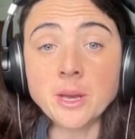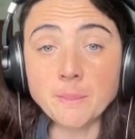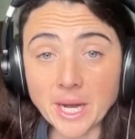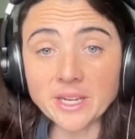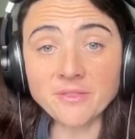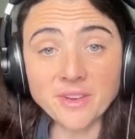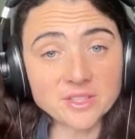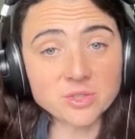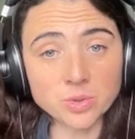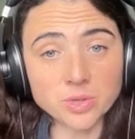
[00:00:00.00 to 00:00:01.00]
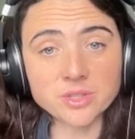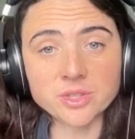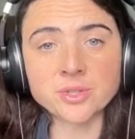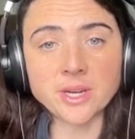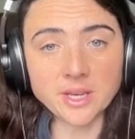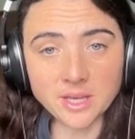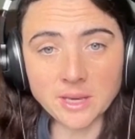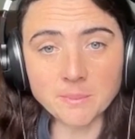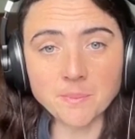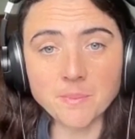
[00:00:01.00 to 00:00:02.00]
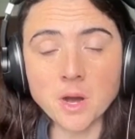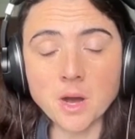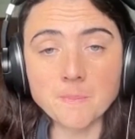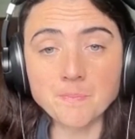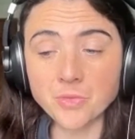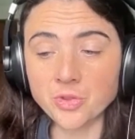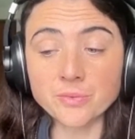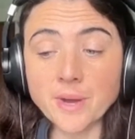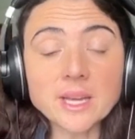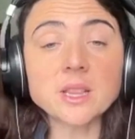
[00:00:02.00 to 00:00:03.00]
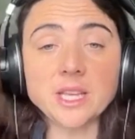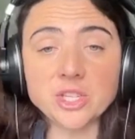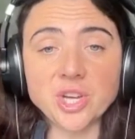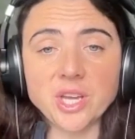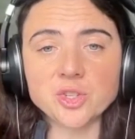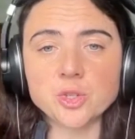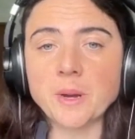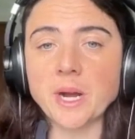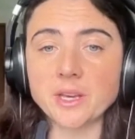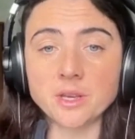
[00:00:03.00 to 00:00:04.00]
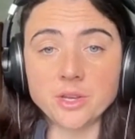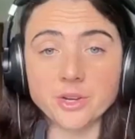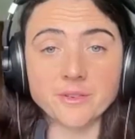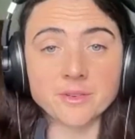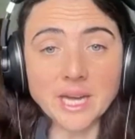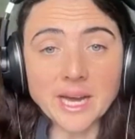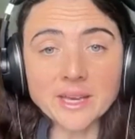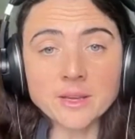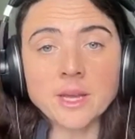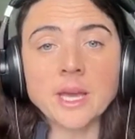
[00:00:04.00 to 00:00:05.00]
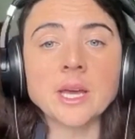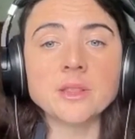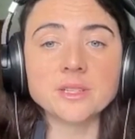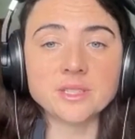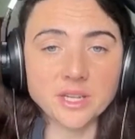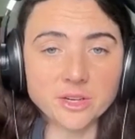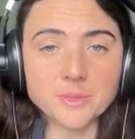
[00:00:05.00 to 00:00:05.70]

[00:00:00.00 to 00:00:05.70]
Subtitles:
body fat stores are directly changed by your diet and the state of your